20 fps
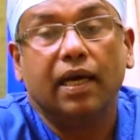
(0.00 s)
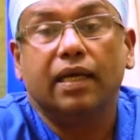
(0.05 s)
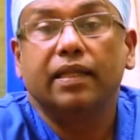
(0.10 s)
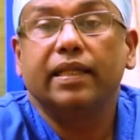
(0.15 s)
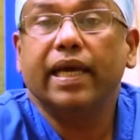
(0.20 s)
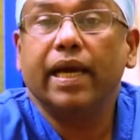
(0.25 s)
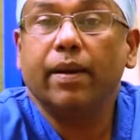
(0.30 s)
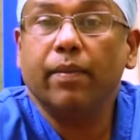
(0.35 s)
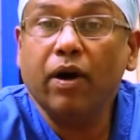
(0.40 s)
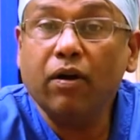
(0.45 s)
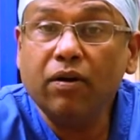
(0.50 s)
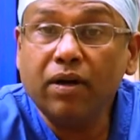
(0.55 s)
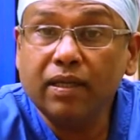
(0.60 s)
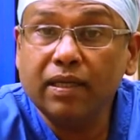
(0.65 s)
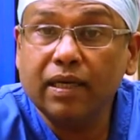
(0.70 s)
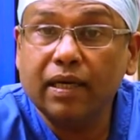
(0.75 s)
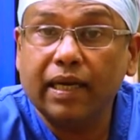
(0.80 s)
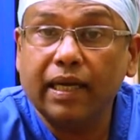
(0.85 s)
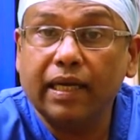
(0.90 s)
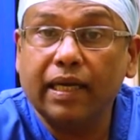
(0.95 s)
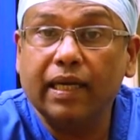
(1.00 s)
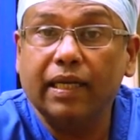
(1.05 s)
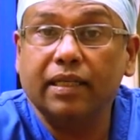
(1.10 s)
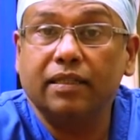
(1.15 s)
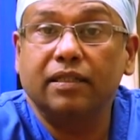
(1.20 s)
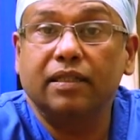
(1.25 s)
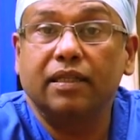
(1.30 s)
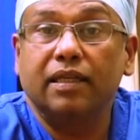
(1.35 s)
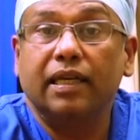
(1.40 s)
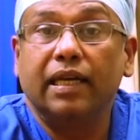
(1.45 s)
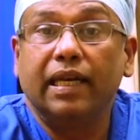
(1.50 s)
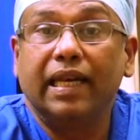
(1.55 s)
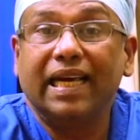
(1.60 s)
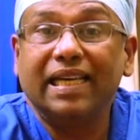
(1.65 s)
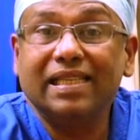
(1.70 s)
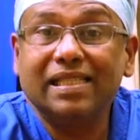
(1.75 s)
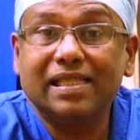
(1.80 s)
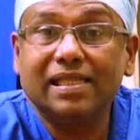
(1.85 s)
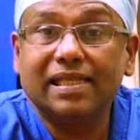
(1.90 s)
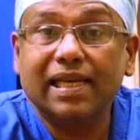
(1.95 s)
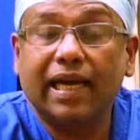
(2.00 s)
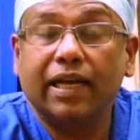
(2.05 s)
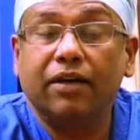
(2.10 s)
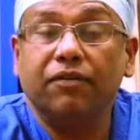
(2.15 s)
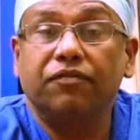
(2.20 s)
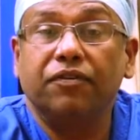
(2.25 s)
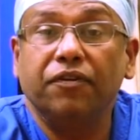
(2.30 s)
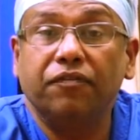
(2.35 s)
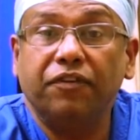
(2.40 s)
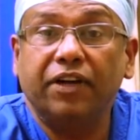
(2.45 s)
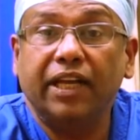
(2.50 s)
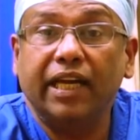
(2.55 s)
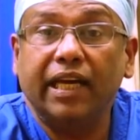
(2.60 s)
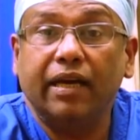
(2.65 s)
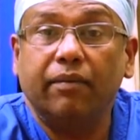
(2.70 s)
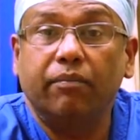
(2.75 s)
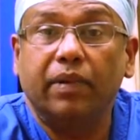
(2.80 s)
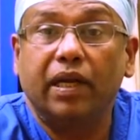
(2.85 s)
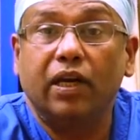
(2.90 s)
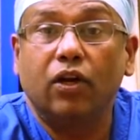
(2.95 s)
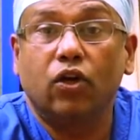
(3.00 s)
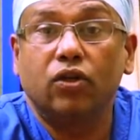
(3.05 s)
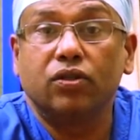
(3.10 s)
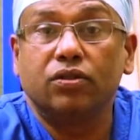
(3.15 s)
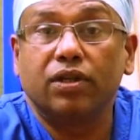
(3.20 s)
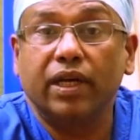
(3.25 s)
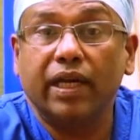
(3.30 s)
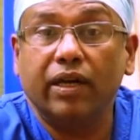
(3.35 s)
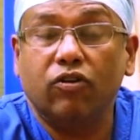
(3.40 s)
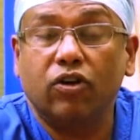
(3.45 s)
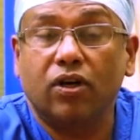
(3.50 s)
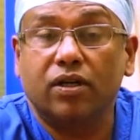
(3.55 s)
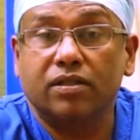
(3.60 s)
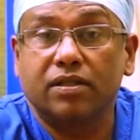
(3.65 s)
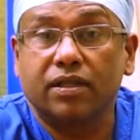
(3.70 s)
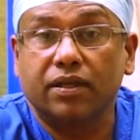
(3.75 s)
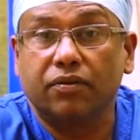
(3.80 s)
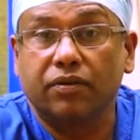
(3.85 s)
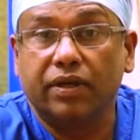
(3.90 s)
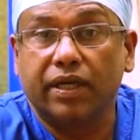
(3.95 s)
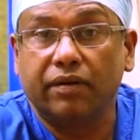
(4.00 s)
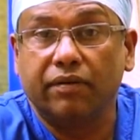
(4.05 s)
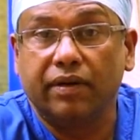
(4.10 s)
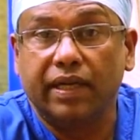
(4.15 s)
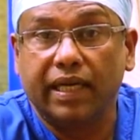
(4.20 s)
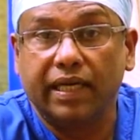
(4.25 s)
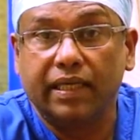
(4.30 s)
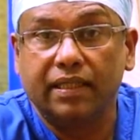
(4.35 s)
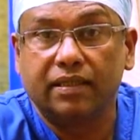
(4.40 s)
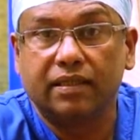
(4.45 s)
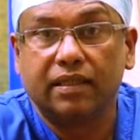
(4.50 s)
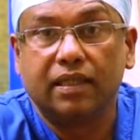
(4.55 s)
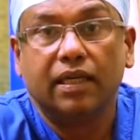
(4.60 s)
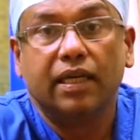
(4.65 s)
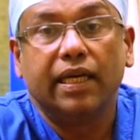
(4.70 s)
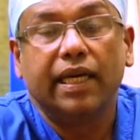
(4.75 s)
The amount of the drainage less than 50 ml on 3 consecutive days